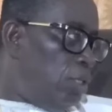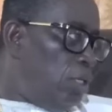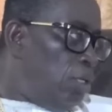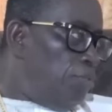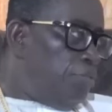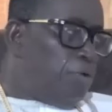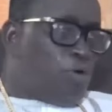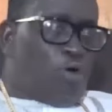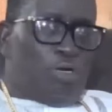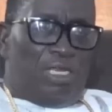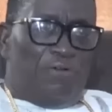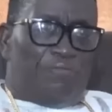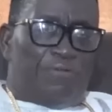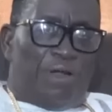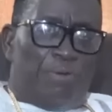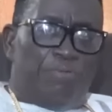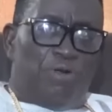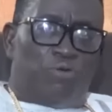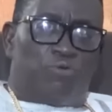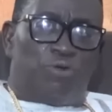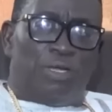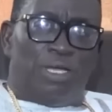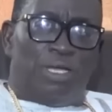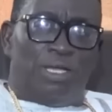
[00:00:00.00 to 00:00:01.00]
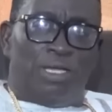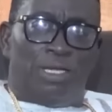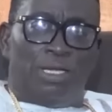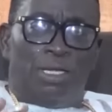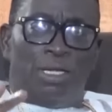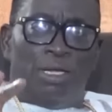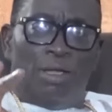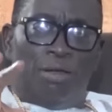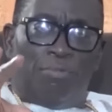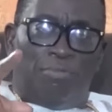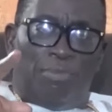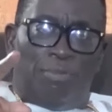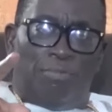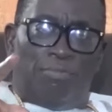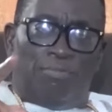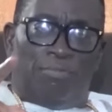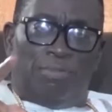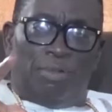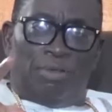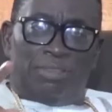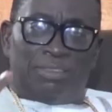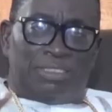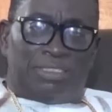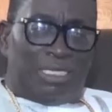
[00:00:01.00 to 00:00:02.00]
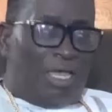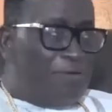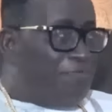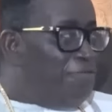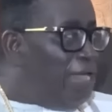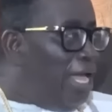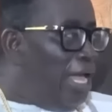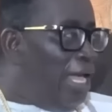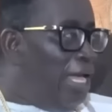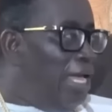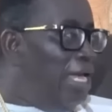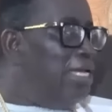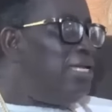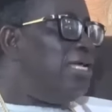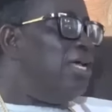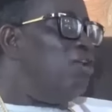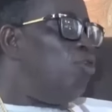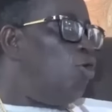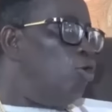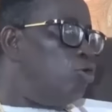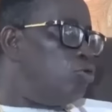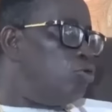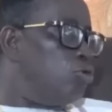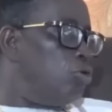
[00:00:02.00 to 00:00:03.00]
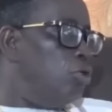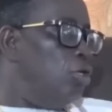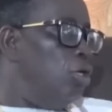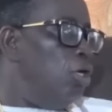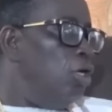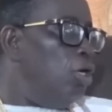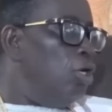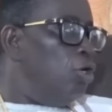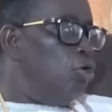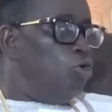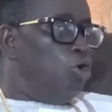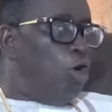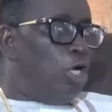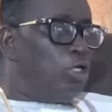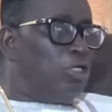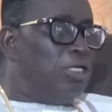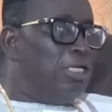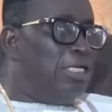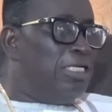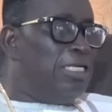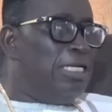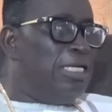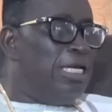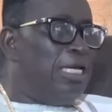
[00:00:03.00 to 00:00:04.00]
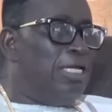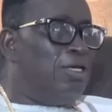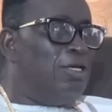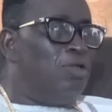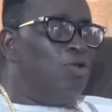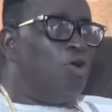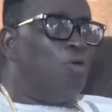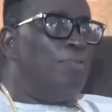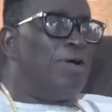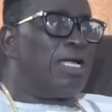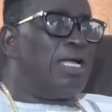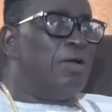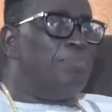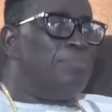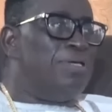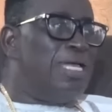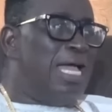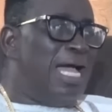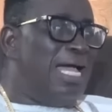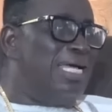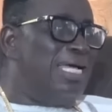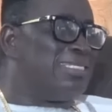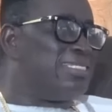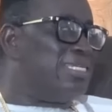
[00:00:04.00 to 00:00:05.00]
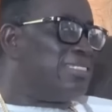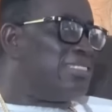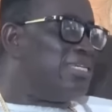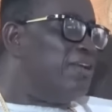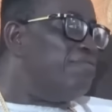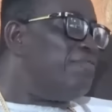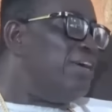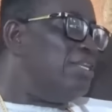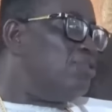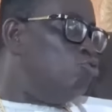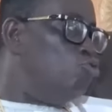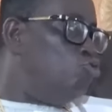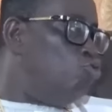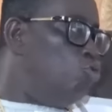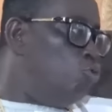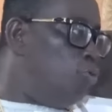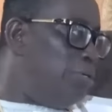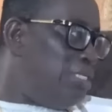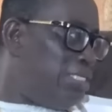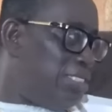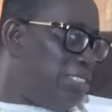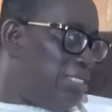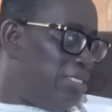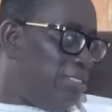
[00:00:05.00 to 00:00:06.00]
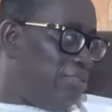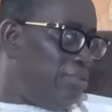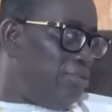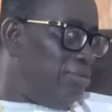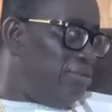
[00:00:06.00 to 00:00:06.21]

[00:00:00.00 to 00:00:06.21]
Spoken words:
Because difference between Savior and the Lord. Lord, no dear, you have to be as a servant. You do it.